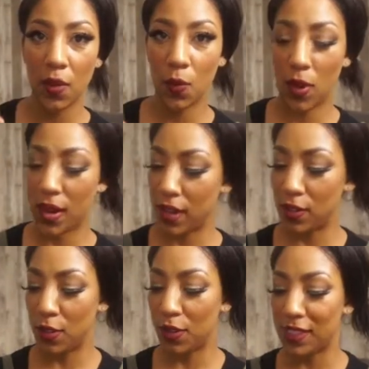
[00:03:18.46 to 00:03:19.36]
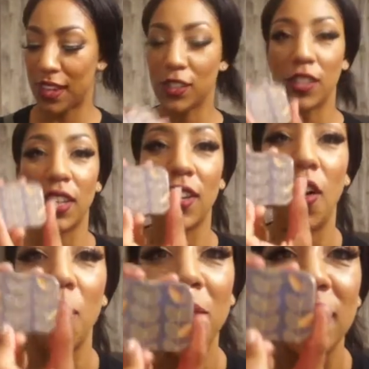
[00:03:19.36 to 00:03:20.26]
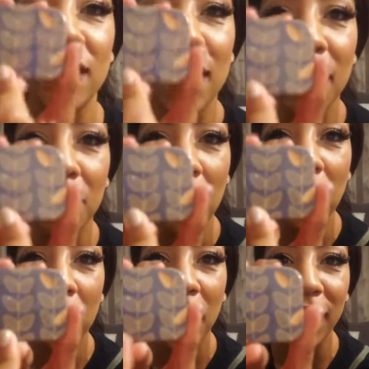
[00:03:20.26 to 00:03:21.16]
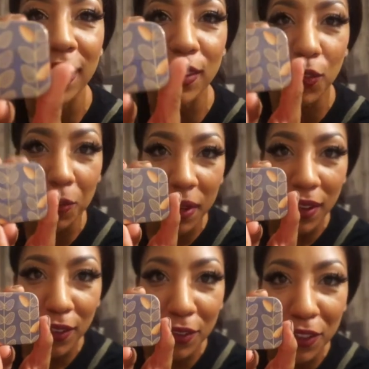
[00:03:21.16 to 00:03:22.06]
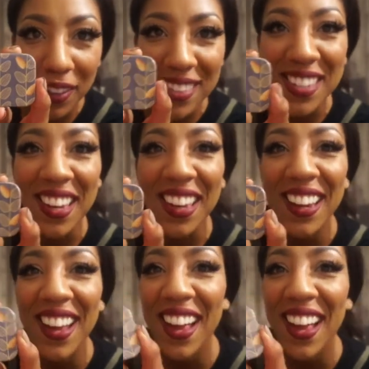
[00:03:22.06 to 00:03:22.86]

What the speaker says: When I do, it's actually an almond tin. My mom got this for me. I don't know if you can see it.